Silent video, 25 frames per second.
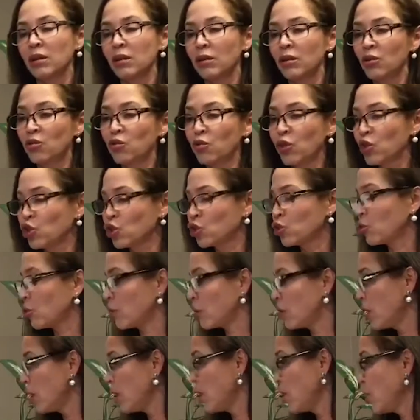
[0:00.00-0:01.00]
nutritional
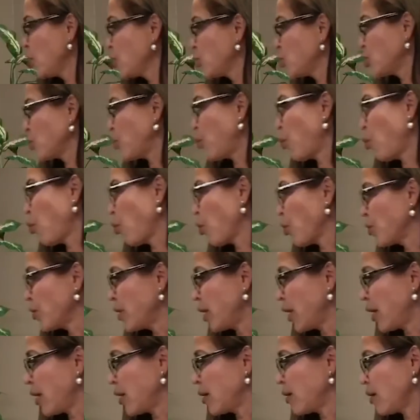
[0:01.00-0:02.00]
support,
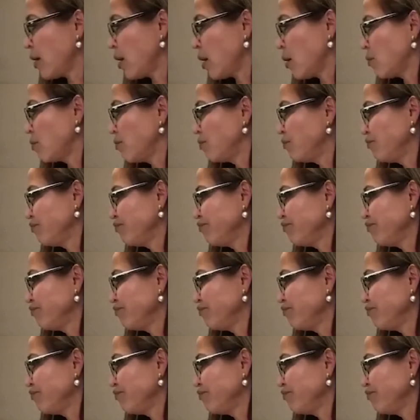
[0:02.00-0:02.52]
and